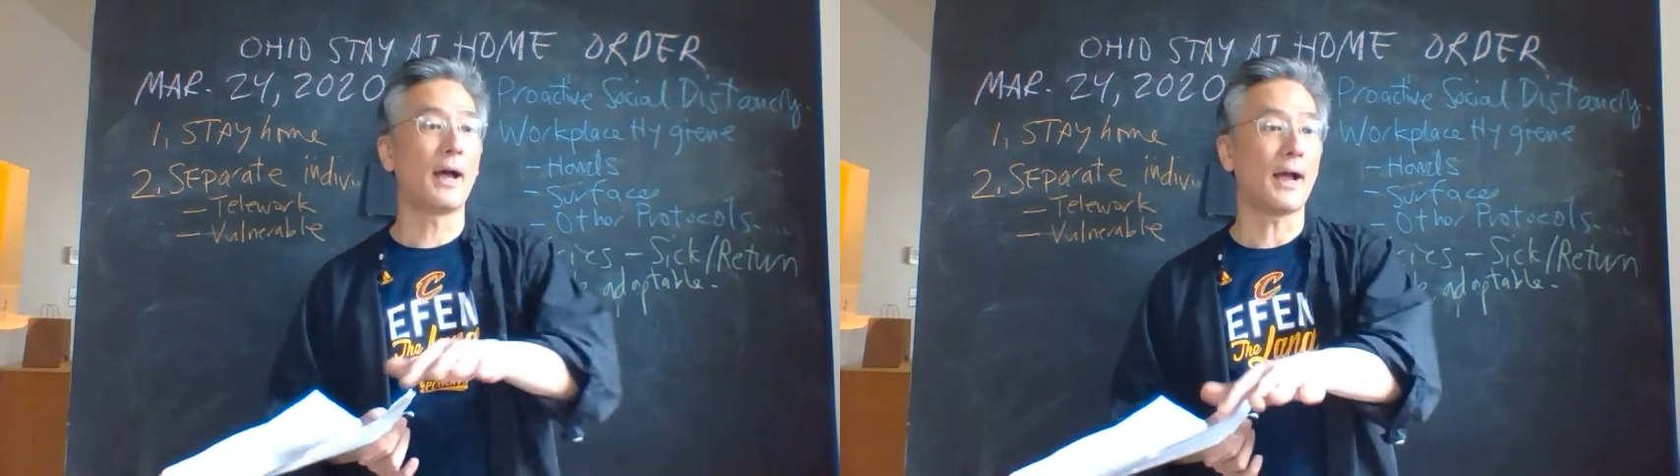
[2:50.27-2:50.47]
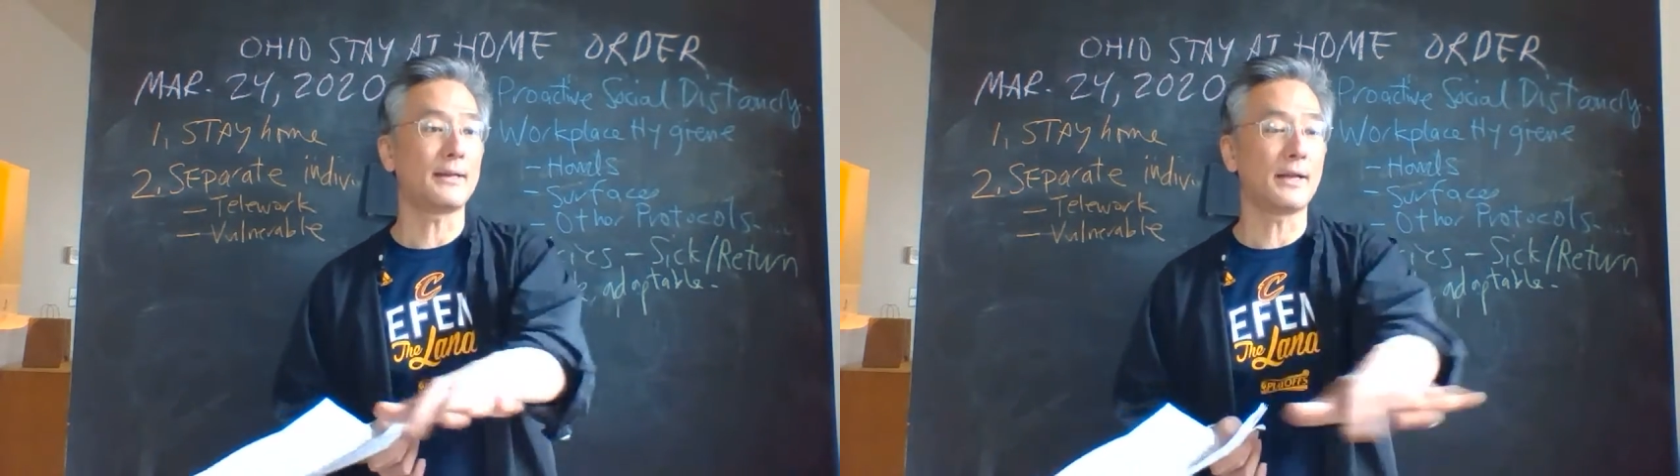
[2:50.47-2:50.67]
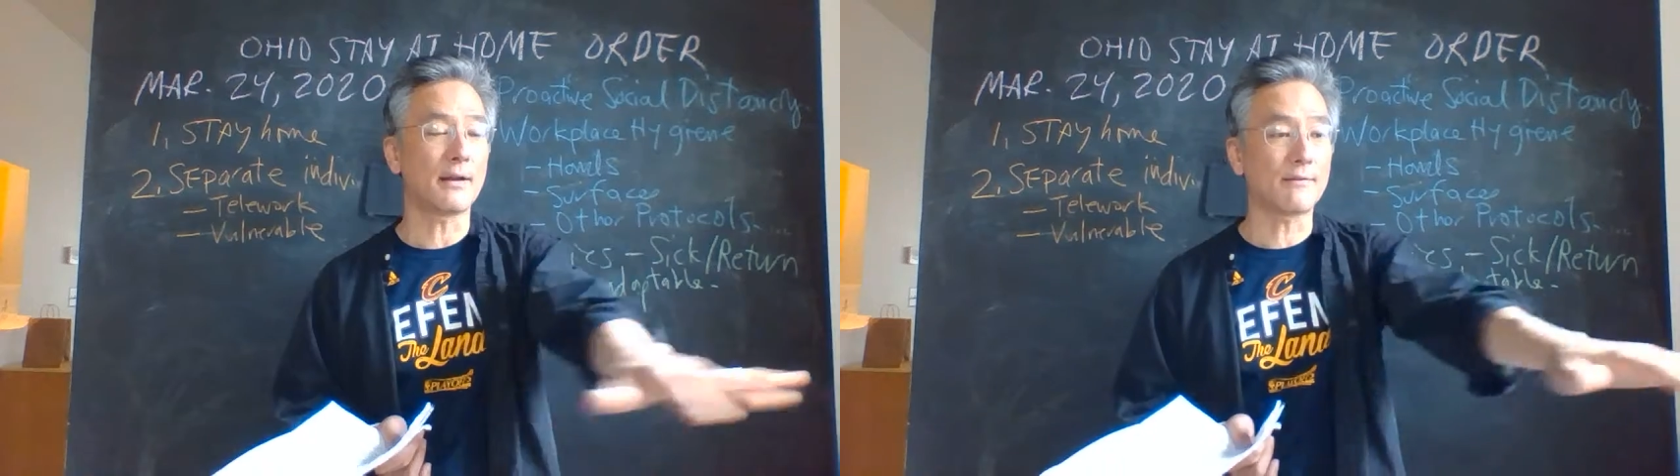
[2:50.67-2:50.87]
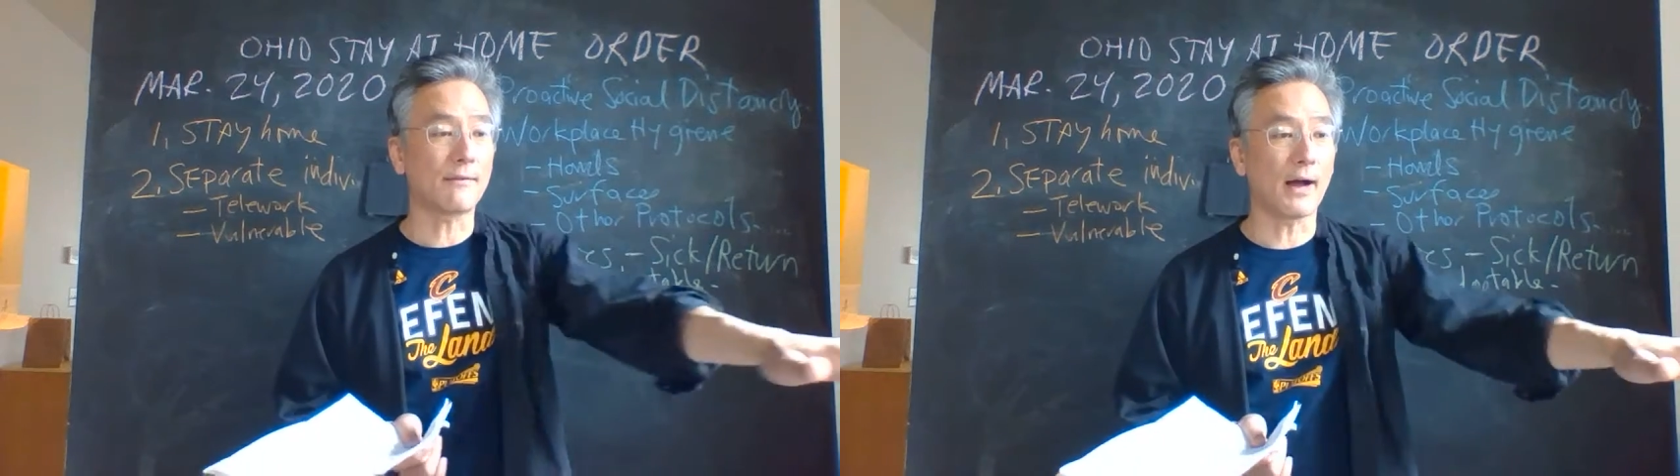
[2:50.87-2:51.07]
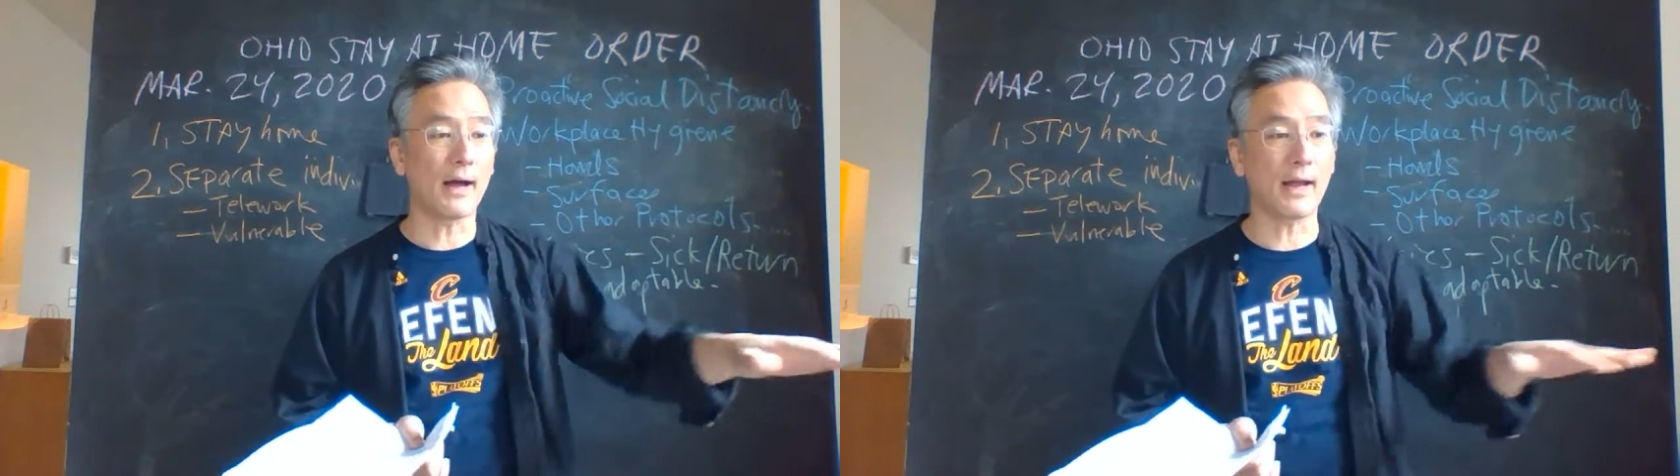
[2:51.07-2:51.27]

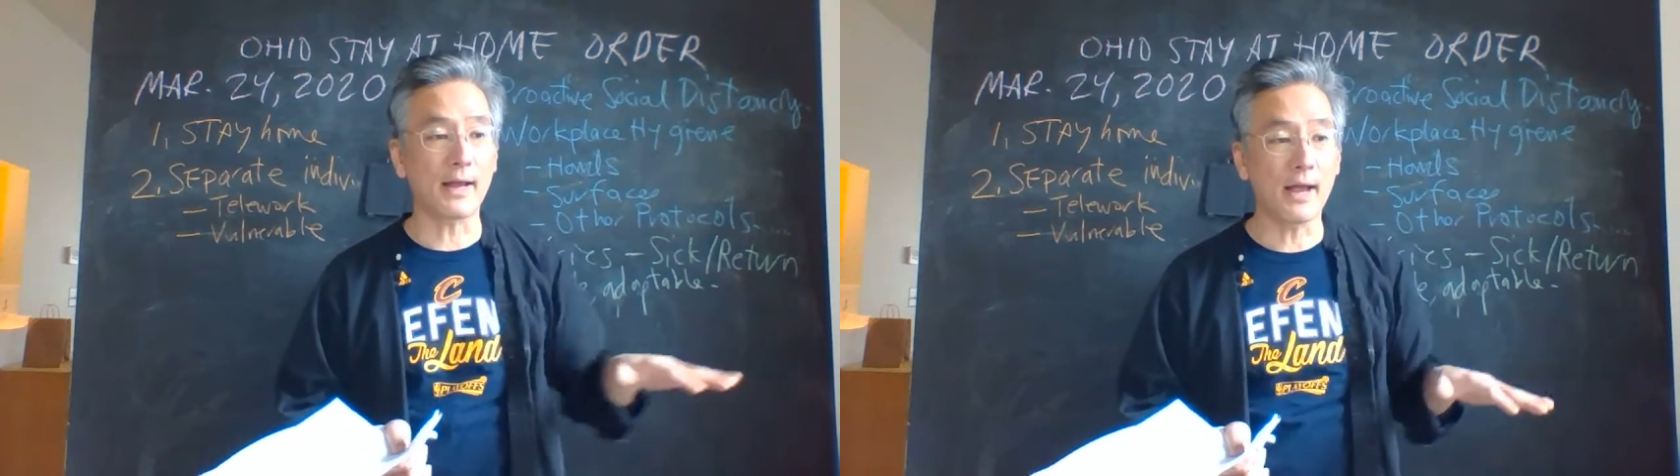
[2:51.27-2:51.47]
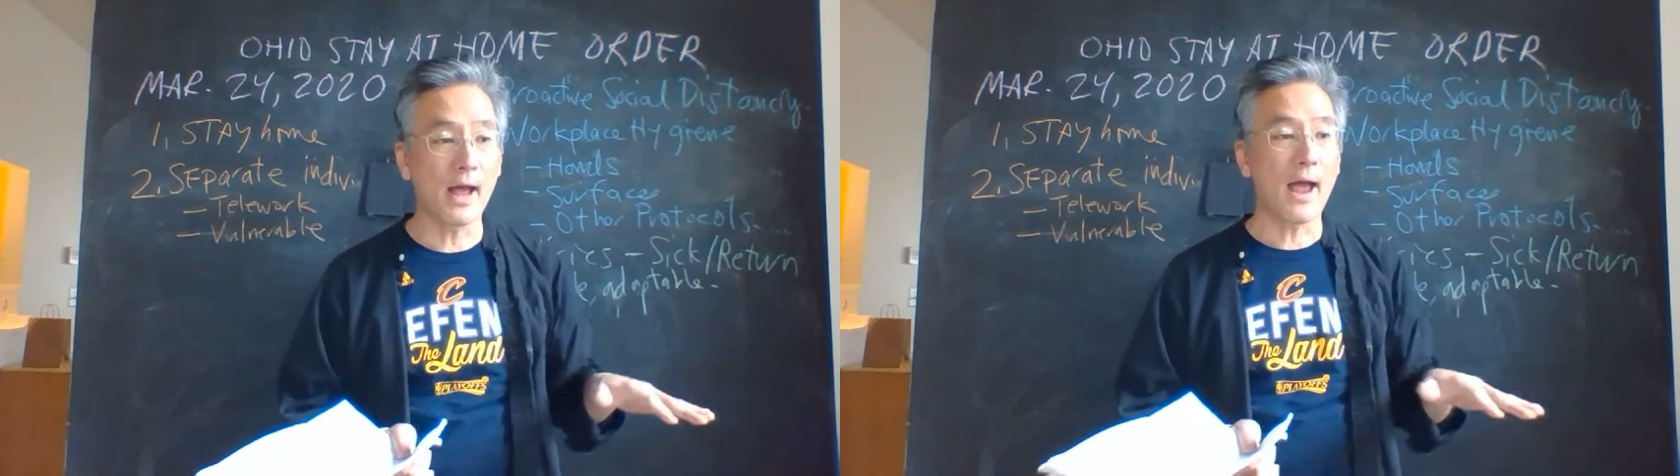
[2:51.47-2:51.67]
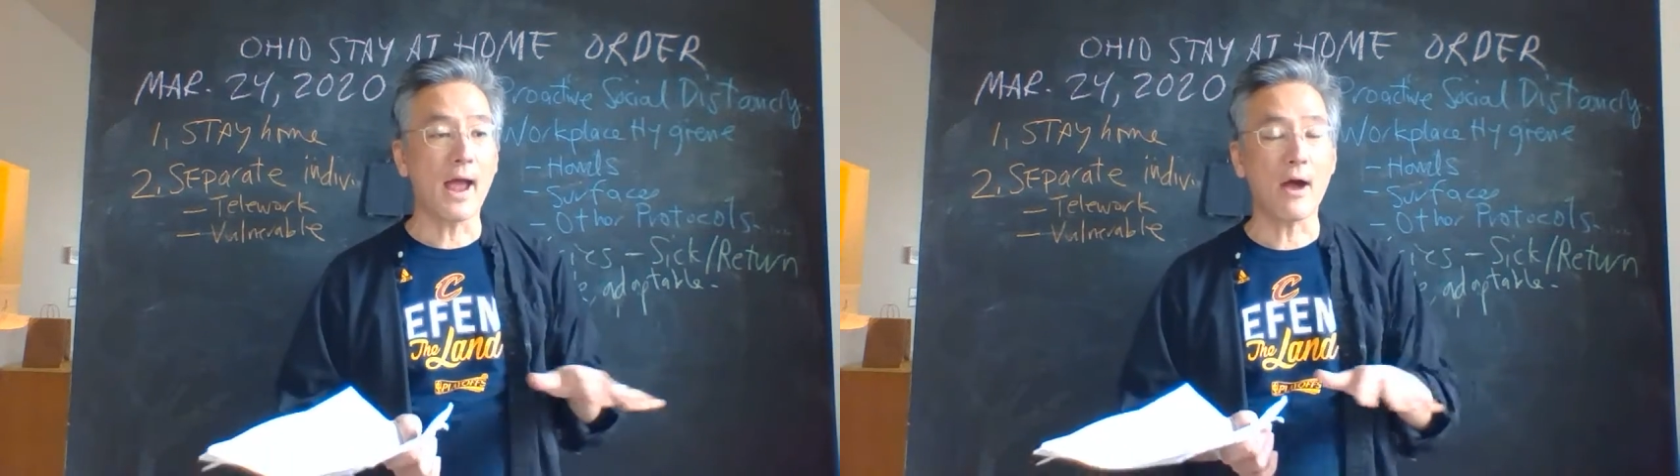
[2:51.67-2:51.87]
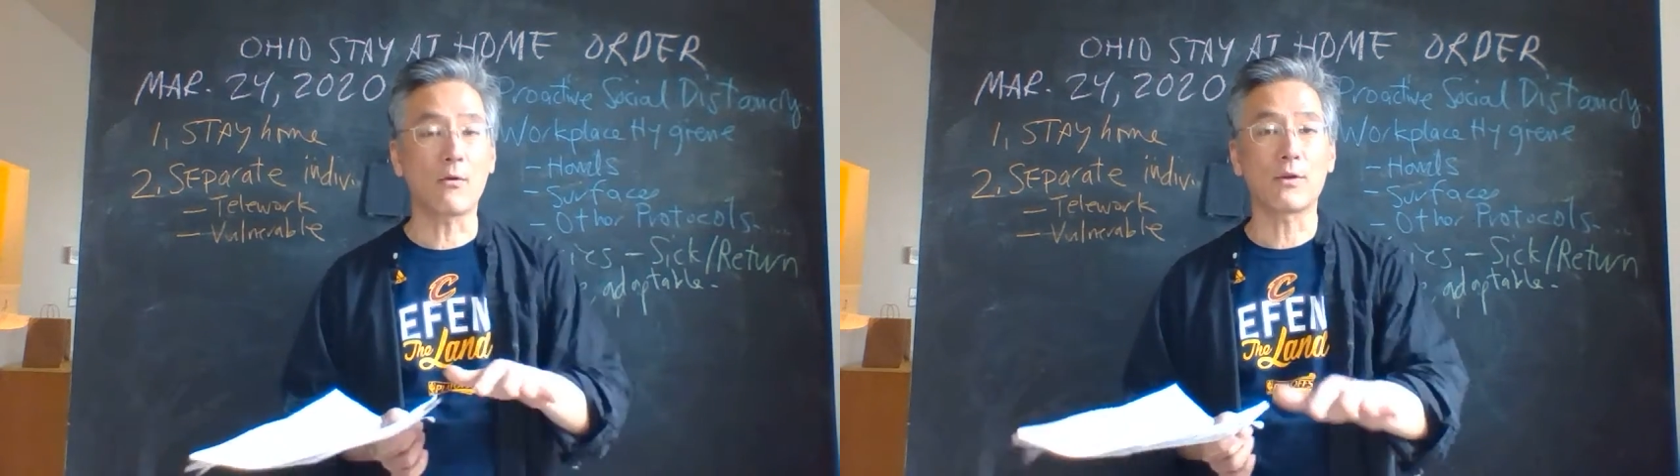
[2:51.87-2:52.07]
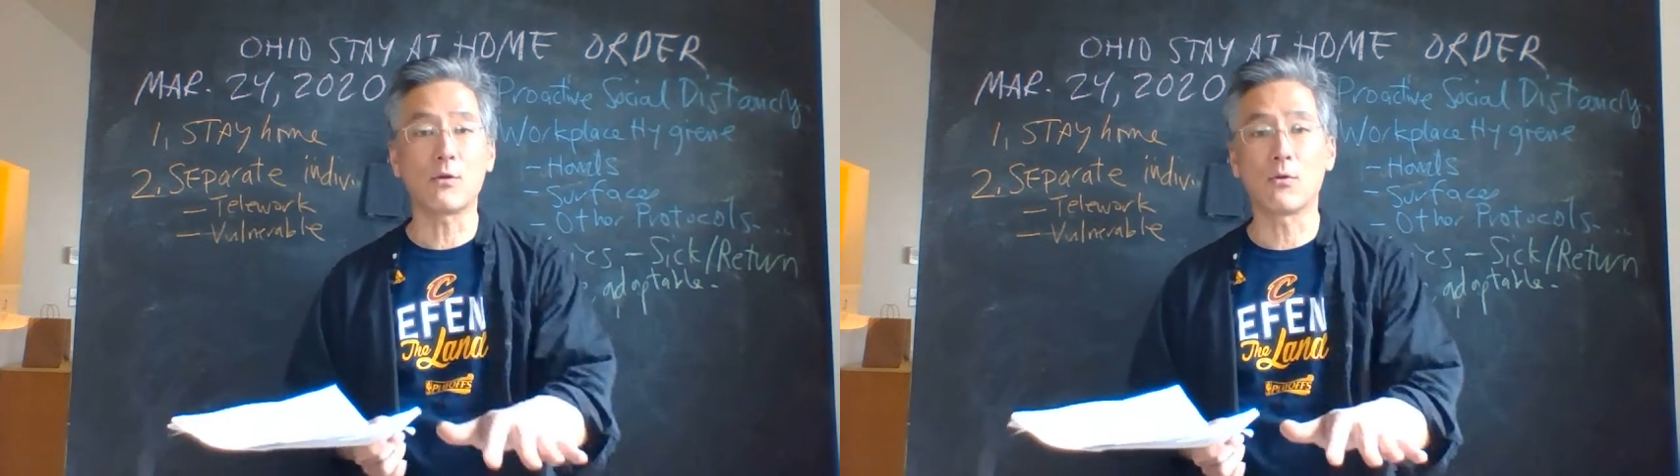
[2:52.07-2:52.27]
Identify
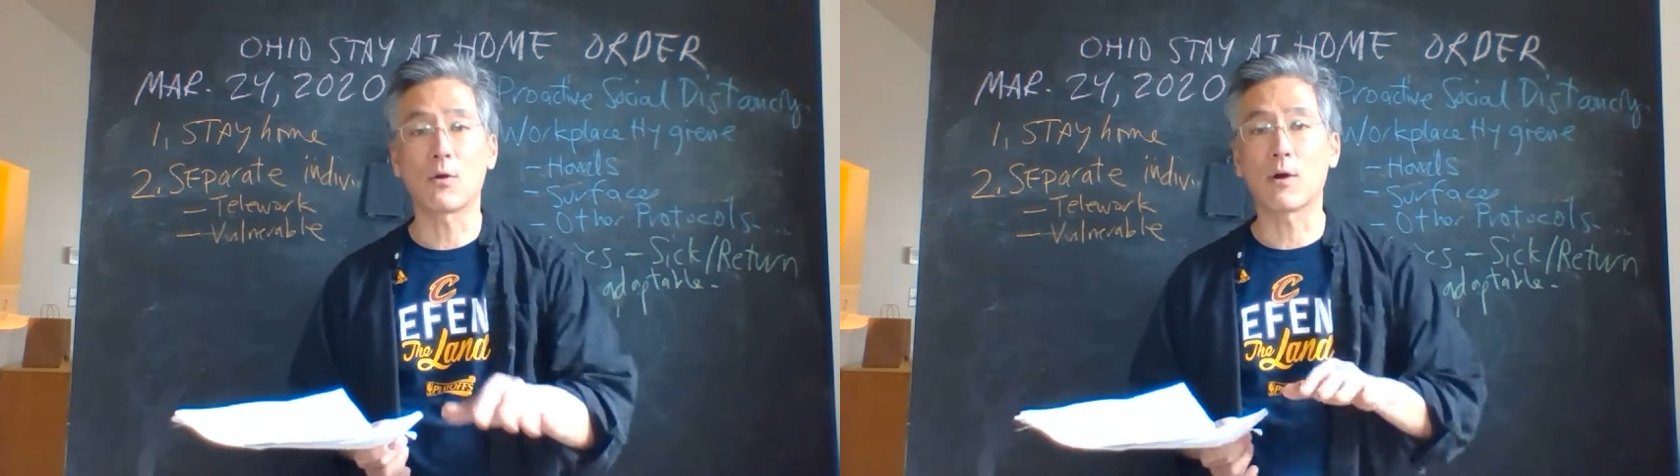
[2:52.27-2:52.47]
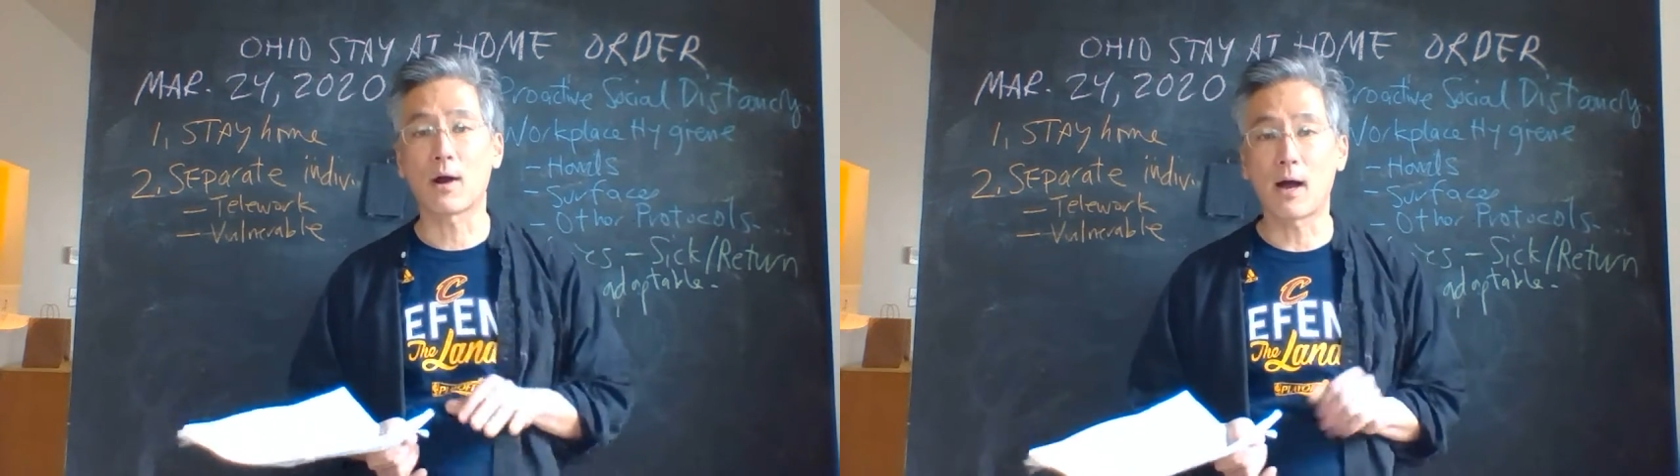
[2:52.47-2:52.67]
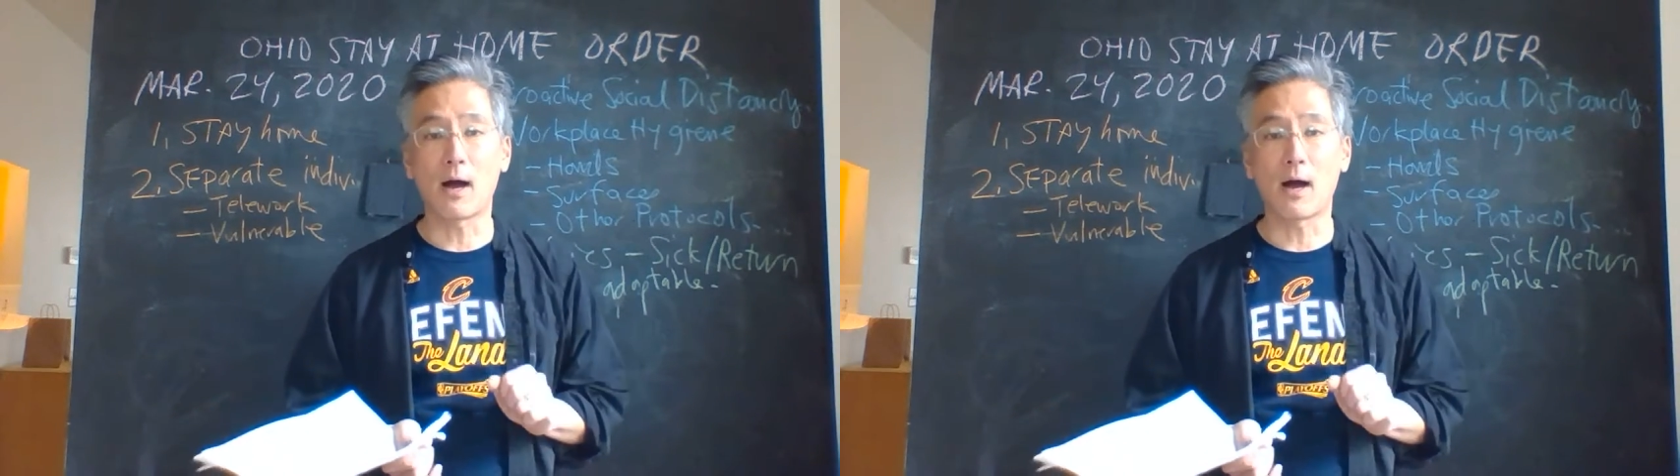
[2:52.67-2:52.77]
how your